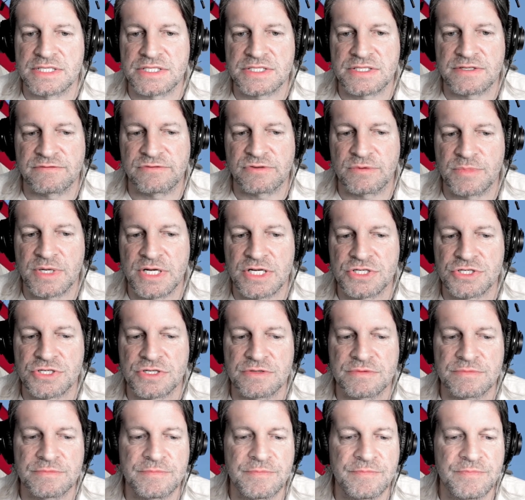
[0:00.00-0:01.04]

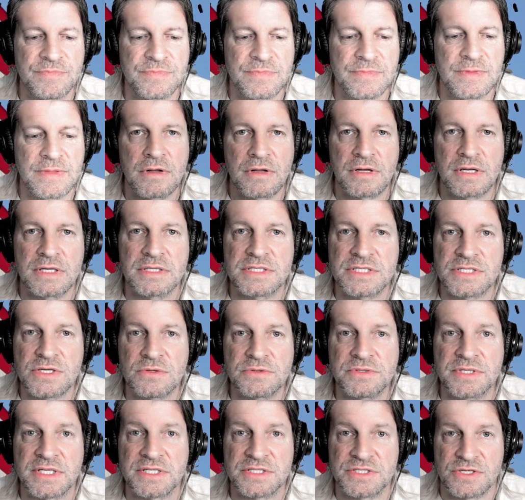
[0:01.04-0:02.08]
disinformation.
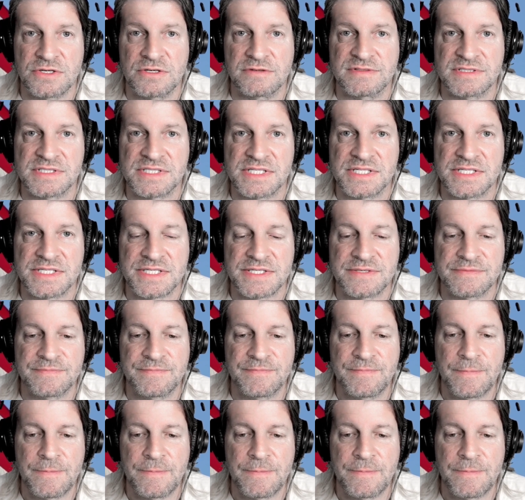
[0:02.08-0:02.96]
Consulting services.